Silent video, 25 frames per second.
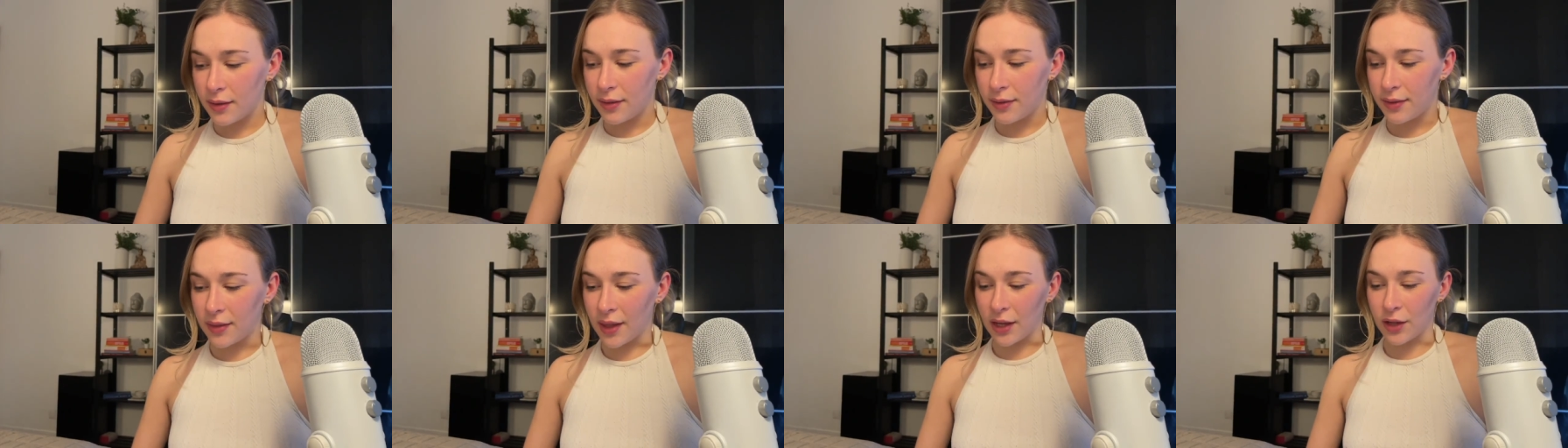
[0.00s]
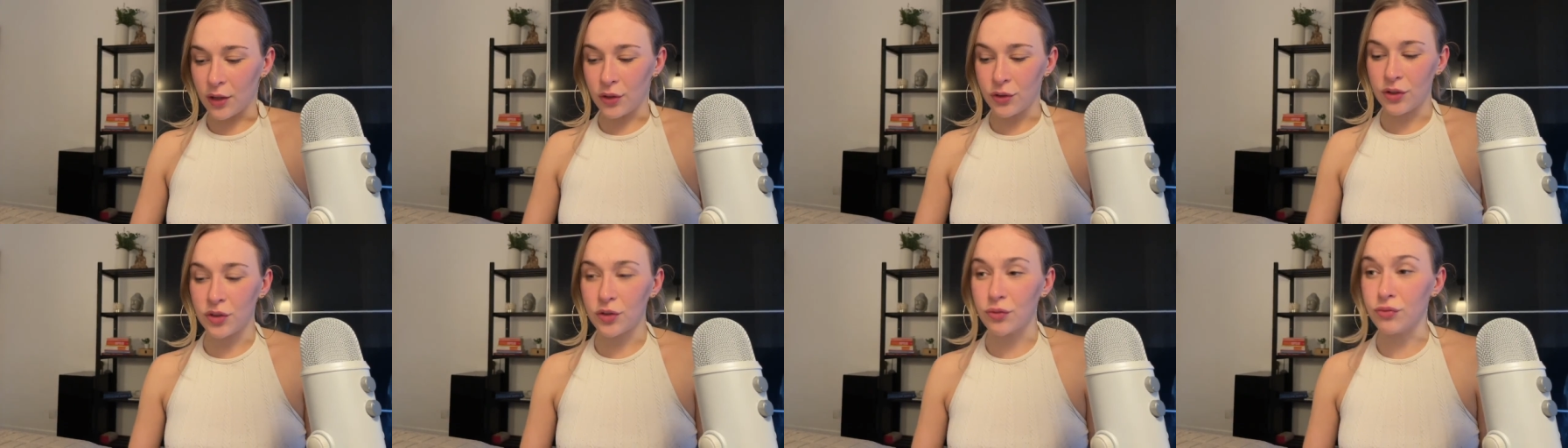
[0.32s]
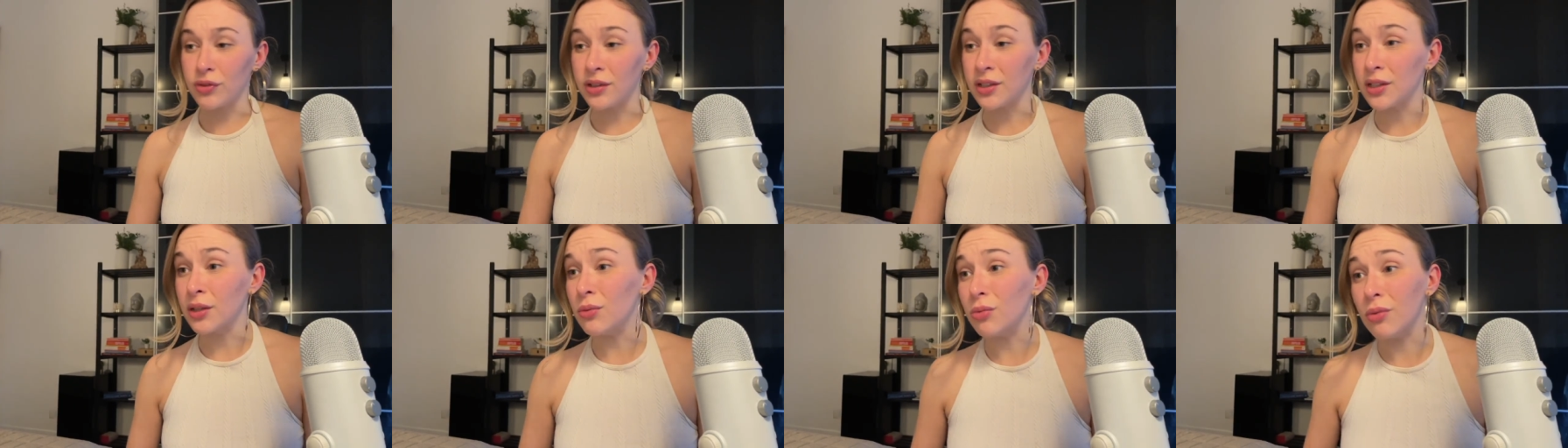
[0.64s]
that you're just
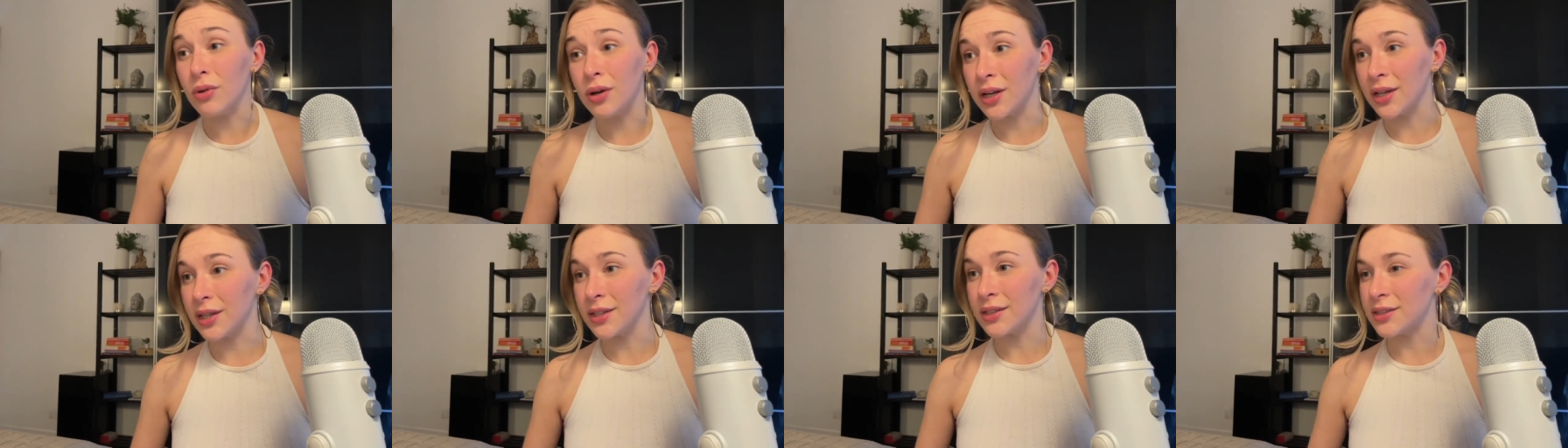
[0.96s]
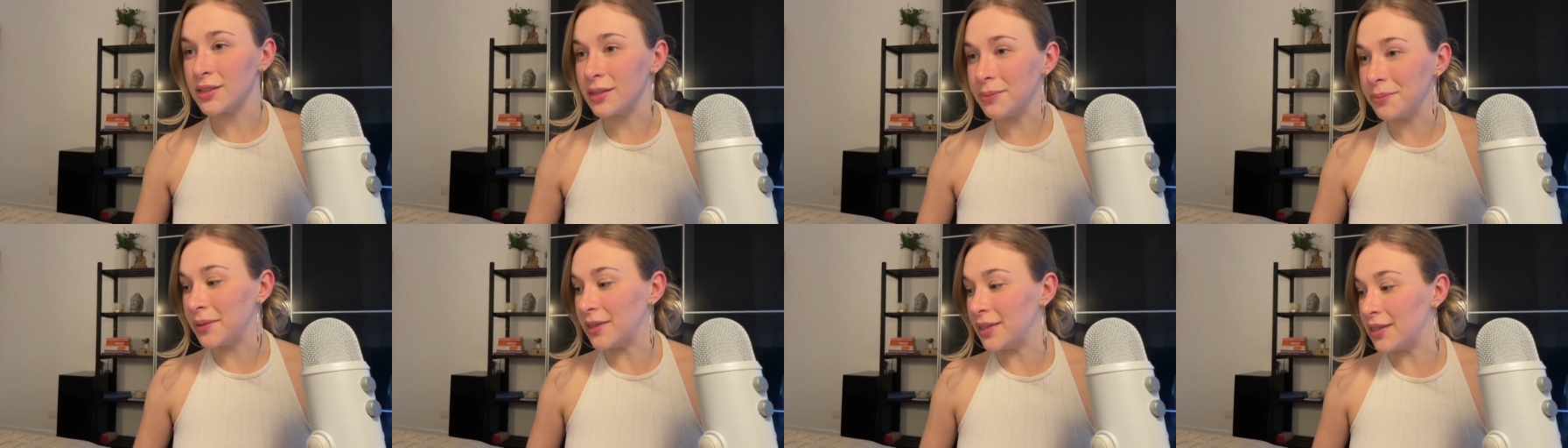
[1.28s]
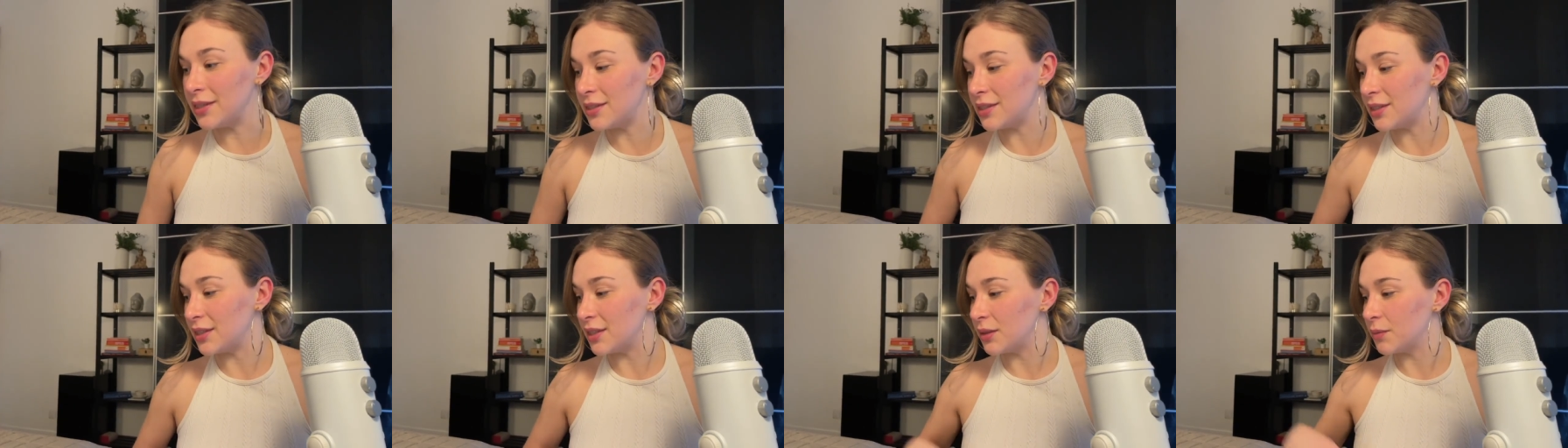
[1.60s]
really wanting
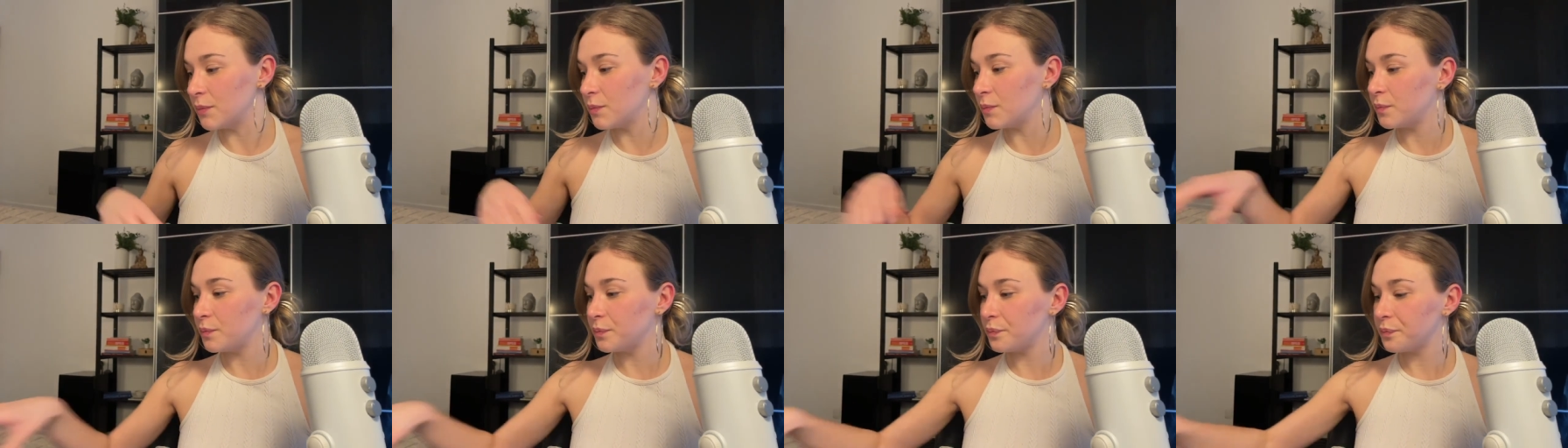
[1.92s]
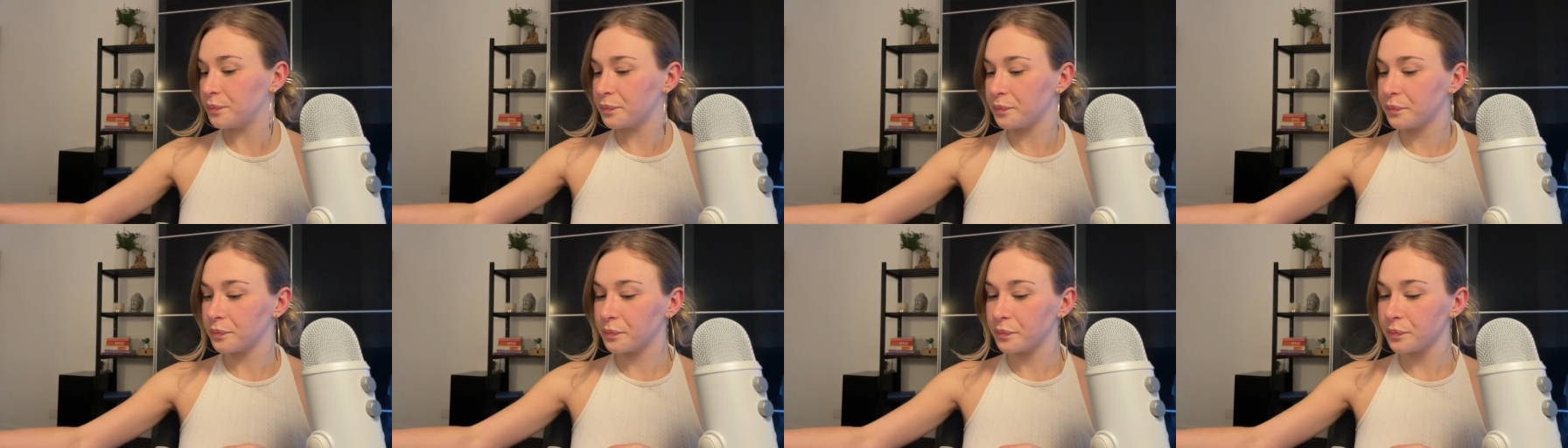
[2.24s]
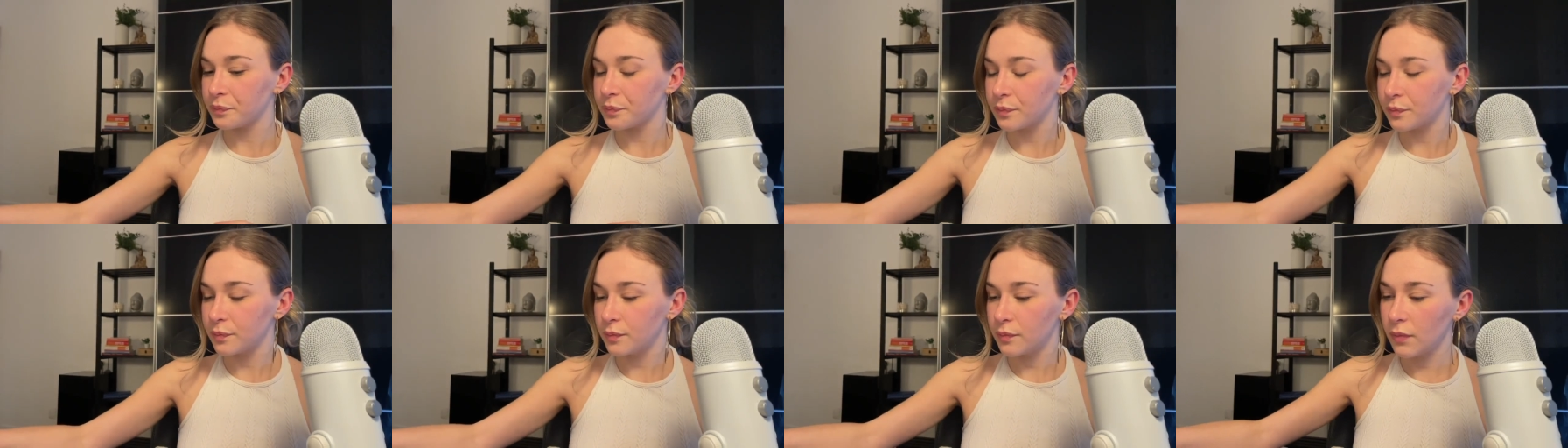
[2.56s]
stability
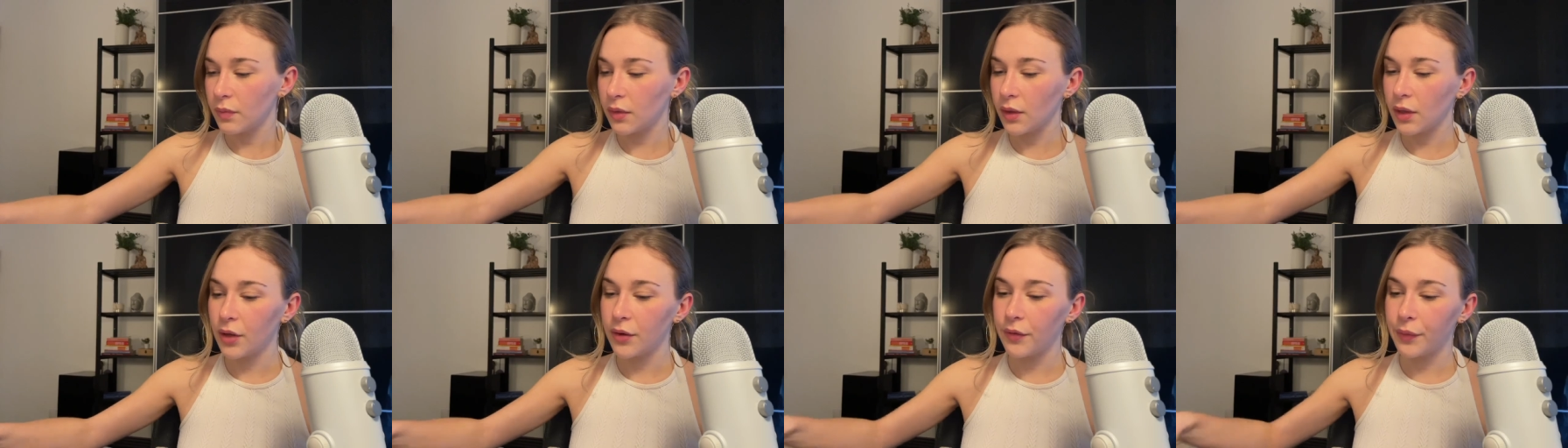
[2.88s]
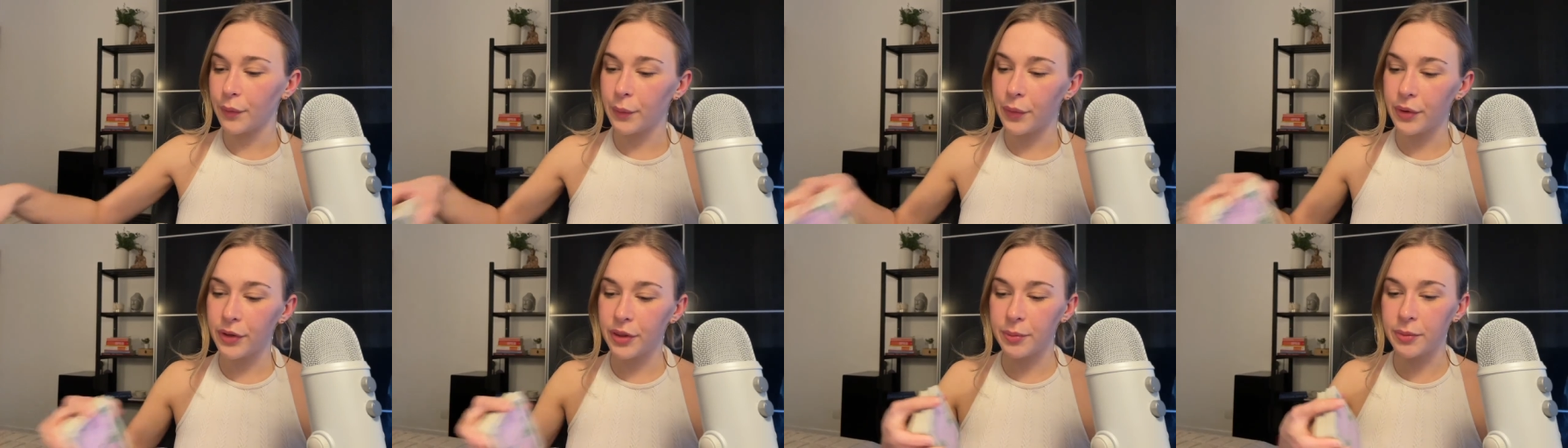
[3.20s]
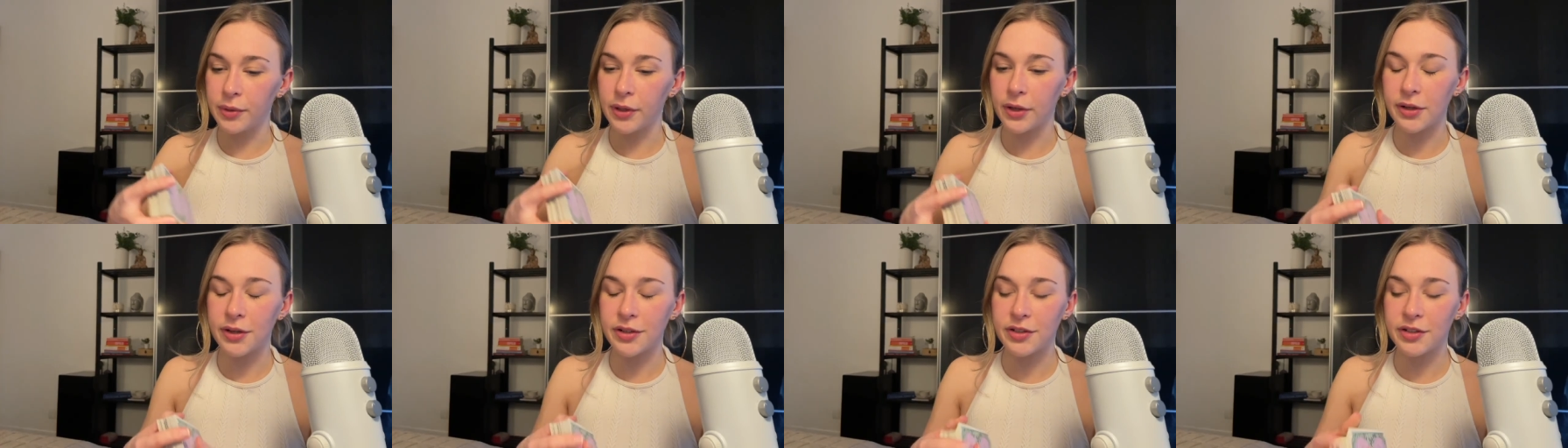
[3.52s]
what the
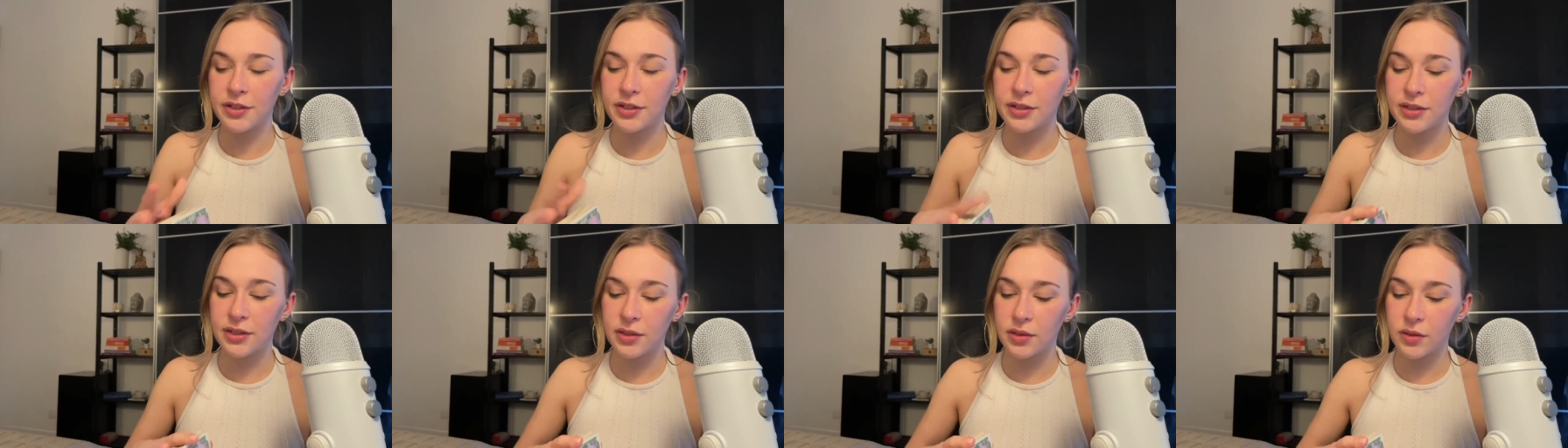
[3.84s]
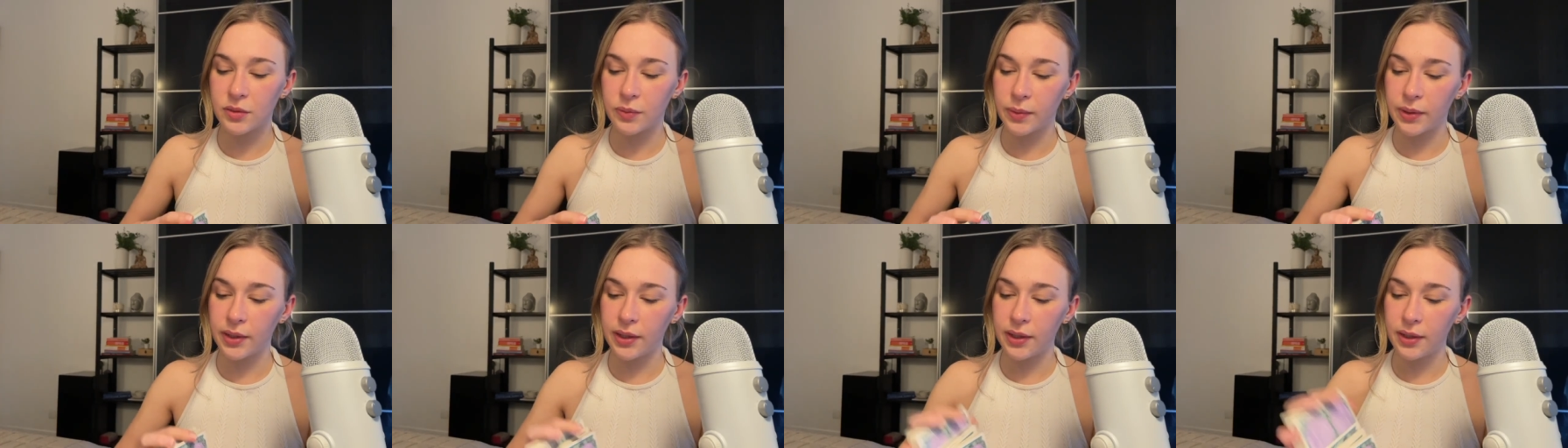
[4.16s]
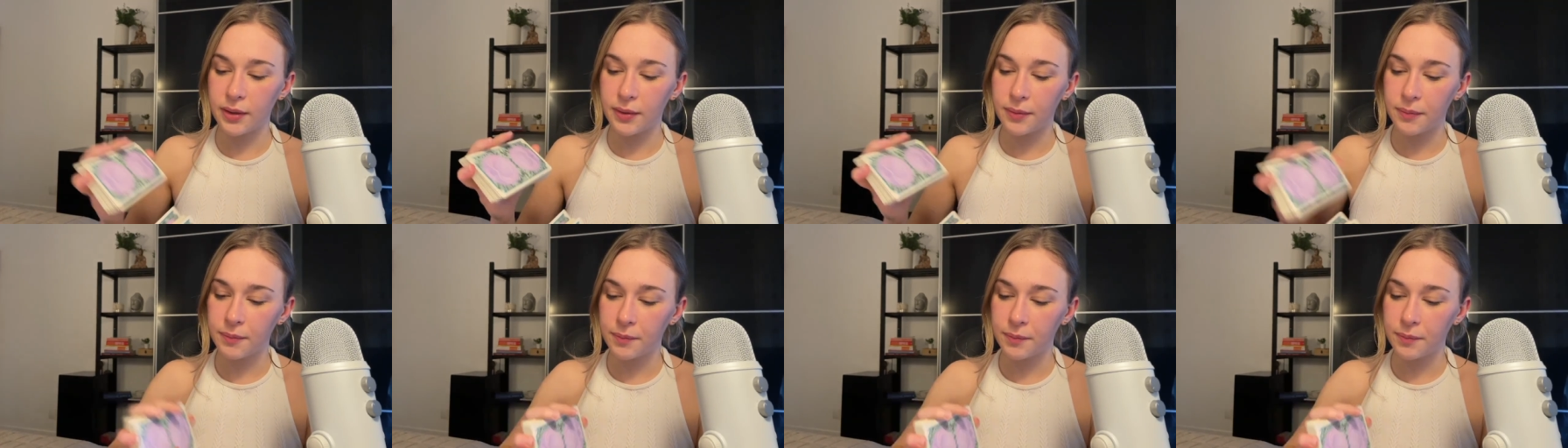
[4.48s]
blockage is this week.